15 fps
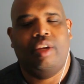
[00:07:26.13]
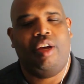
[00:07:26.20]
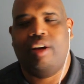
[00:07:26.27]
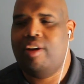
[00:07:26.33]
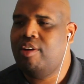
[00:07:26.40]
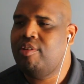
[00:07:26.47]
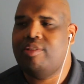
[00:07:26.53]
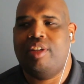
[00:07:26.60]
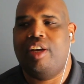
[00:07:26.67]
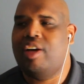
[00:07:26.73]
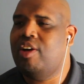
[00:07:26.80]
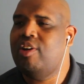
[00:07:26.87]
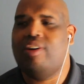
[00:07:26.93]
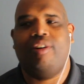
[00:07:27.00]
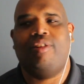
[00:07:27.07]
Oh,
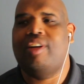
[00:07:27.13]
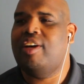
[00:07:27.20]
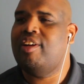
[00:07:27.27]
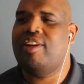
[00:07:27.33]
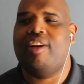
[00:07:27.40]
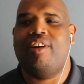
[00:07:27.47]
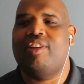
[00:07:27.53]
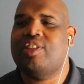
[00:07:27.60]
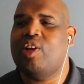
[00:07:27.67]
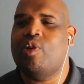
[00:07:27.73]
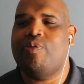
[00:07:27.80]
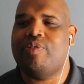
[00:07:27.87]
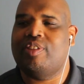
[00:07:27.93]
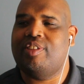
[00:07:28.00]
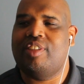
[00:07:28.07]
no, no, no. It's
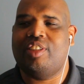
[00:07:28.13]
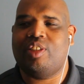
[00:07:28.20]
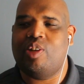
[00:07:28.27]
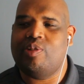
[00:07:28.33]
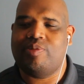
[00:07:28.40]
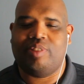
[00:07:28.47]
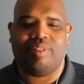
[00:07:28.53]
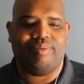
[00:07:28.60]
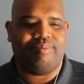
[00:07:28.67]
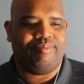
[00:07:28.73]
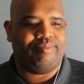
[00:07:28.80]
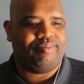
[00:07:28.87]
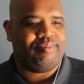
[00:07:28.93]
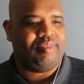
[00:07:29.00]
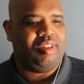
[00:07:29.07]
over. It's over.
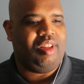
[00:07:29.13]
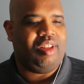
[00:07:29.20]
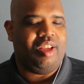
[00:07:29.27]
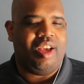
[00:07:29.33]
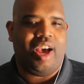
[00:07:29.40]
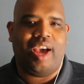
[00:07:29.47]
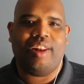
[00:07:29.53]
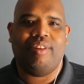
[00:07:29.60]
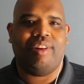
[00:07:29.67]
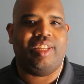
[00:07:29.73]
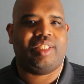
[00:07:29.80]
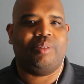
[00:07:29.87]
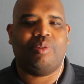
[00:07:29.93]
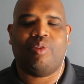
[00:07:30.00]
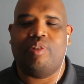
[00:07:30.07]
I knew
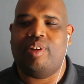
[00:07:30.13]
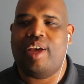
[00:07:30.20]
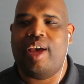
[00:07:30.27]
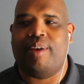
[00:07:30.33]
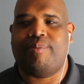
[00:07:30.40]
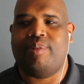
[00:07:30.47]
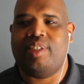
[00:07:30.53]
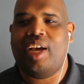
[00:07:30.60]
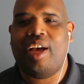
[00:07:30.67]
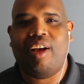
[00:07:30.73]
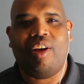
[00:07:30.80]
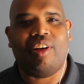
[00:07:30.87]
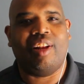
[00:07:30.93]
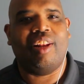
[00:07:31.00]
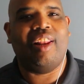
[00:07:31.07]
that shit was gonna happen.
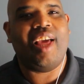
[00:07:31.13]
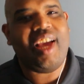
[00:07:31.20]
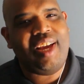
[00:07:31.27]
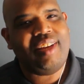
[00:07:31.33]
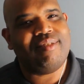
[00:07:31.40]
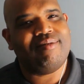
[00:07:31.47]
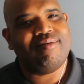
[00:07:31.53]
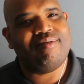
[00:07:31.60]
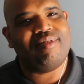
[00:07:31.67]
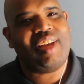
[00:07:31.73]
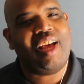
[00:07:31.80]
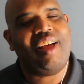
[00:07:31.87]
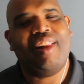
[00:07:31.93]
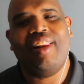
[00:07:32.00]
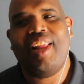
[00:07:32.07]
Y'all are late.
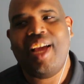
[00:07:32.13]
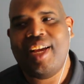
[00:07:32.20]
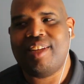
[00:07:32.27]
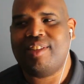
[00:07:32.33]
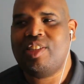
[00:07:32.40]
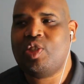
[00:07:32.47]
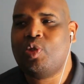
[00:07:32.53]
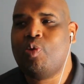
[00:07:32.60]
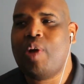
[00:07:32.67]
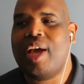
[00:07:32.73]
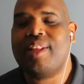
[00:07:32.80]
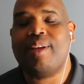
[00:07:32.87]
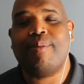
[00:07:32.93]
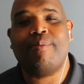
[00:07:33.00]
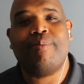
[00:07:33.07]
Y'all are late. This dude
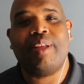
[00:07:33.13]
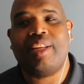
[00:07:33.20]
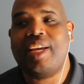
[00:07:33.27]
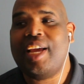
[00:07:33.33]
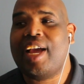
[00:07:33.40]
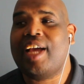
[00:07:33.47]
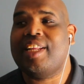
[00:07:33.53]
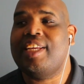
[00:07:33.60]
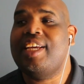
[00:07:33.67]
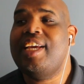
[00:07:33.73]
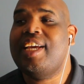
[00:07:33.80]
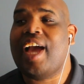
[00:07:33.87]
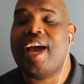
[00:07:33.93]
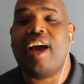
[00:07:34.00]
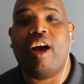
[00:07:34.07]
had the he got
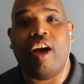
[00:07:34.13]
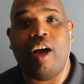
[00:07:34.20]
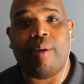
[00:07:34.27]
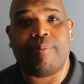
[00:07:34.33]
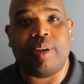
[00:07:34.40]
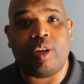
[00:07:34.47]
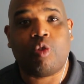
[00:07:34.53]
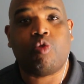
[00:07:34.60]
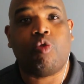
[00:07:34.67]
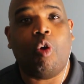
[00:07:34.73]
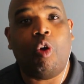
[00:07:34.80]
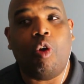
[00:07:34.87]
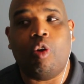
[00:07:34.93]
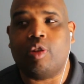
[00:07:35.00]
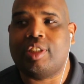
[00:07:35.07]
he got up and
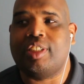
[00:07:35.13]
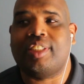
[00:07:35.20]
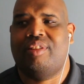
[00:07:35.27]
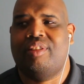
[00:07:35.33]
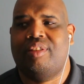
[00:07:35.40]
crawled and